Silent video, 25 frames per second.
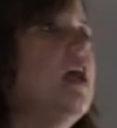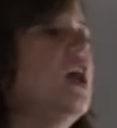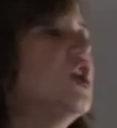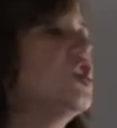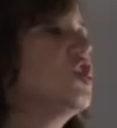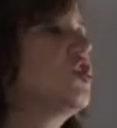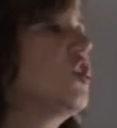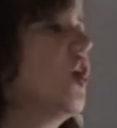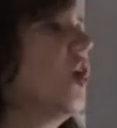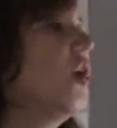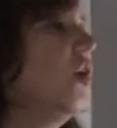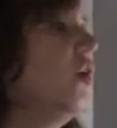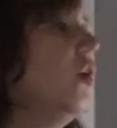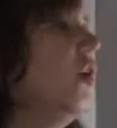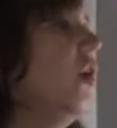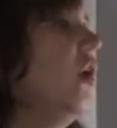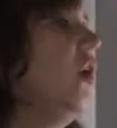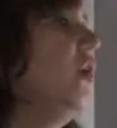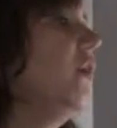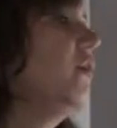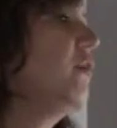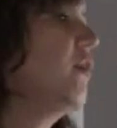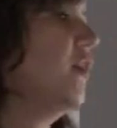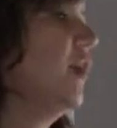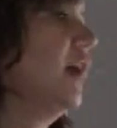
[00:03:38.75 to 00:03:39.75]
So,
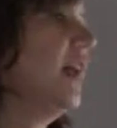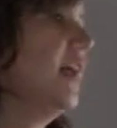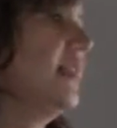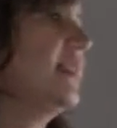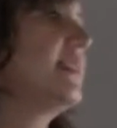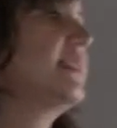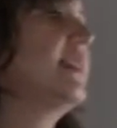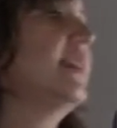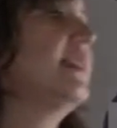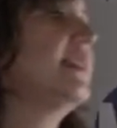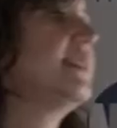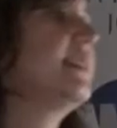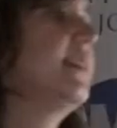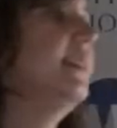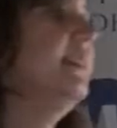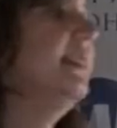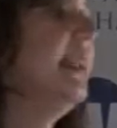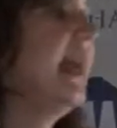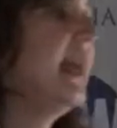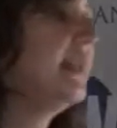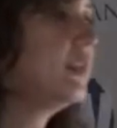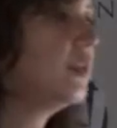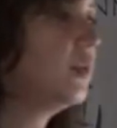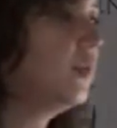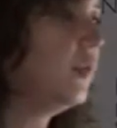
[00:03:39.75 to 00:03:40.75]
for instance, the
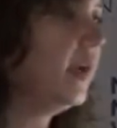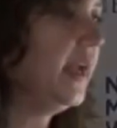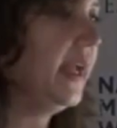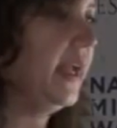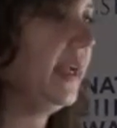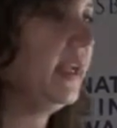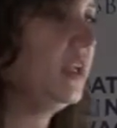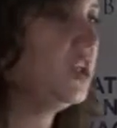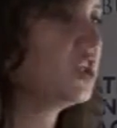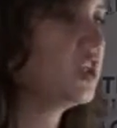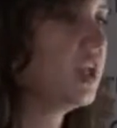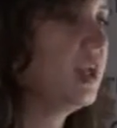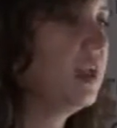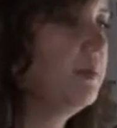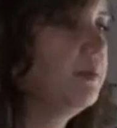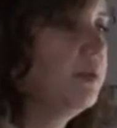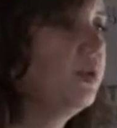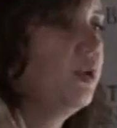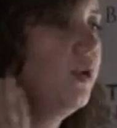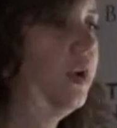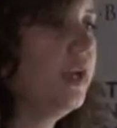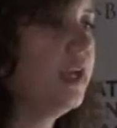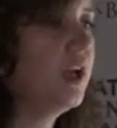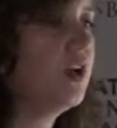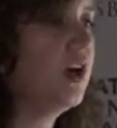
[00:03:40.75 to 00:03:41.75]
net wage, employee